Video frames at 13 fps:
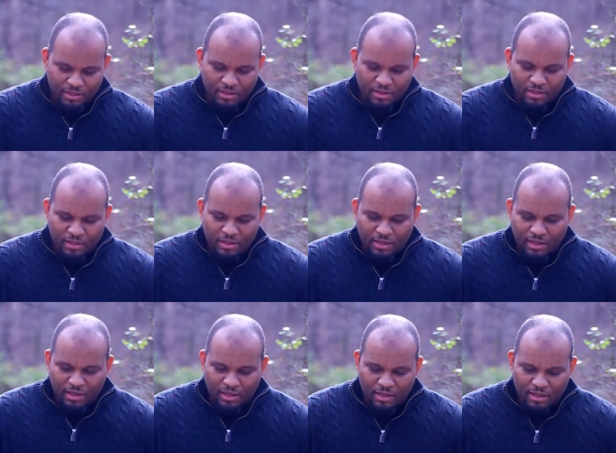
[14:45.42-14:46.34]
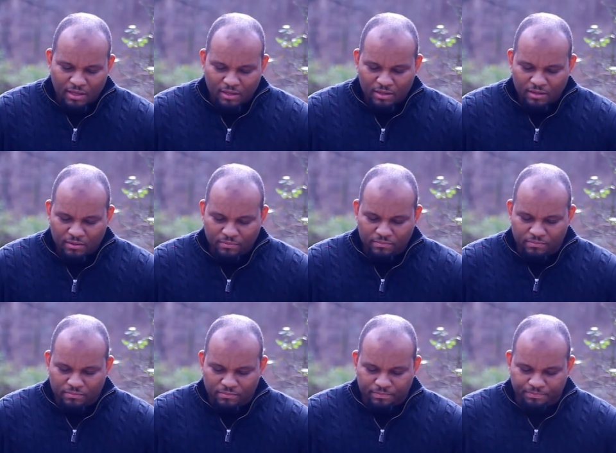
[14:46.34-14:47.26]

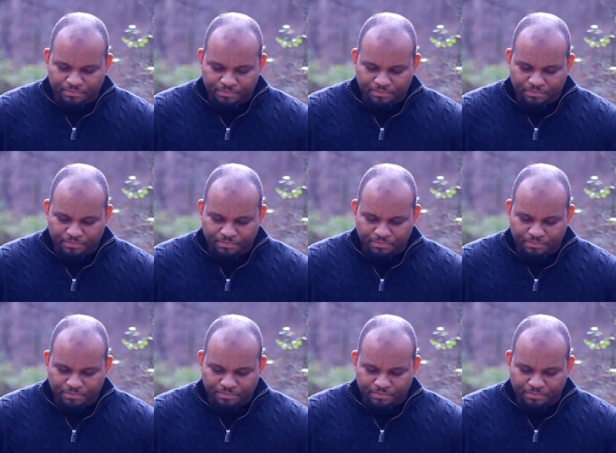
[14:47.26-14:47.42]
[no speech]